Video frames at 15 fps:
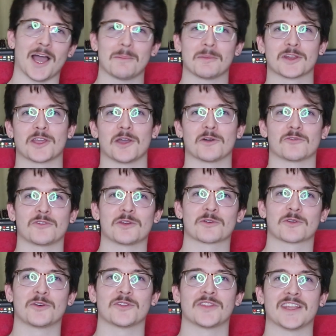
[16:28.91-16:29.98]
I'm going to go and
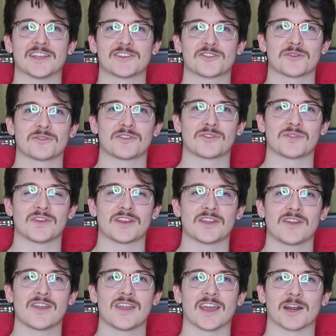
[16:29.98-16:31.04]
re-record the intro of this
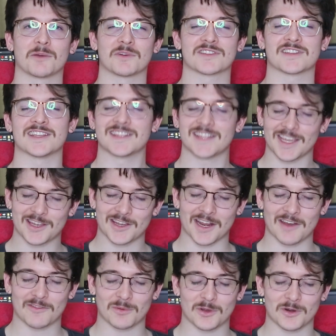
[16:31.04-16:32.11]
video. And I want to say thank you
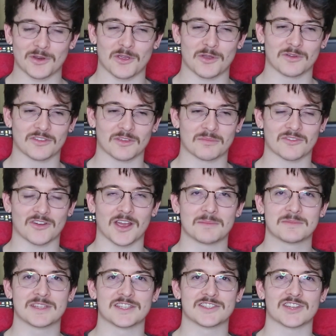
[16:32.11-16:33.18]
to everyone who has
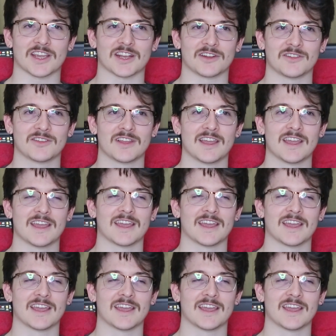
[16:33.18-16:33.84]
subscribed to the channel.